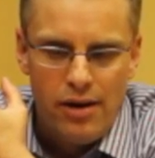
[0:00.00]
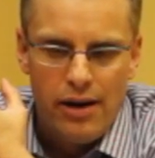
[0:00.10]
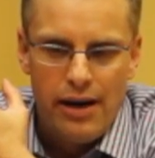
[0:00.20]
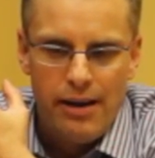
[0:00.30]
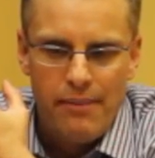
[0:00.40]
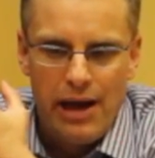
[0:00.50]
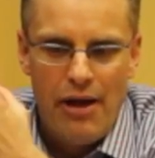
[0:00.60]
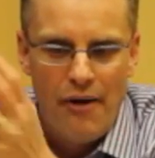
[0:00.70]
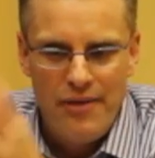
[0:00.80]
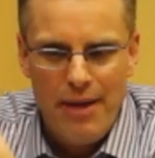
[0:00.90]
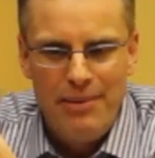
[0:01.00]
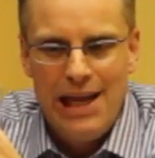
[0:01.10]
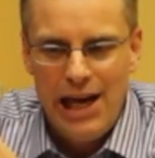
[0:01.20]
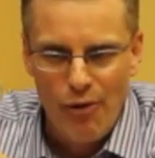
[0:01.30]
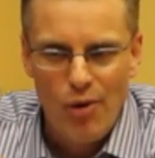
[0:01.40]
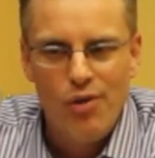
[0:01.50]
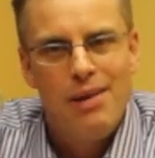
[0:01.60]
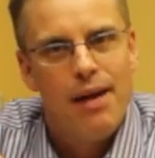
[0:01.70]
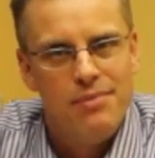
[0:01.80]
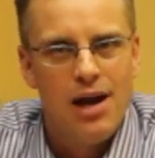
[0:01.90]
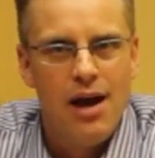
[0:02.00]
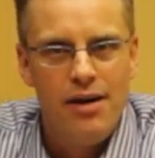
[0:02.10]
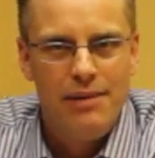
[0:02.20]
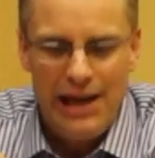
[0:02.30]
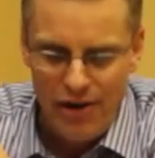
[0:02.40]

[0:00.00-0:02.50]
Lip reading: them getting a roadmap done.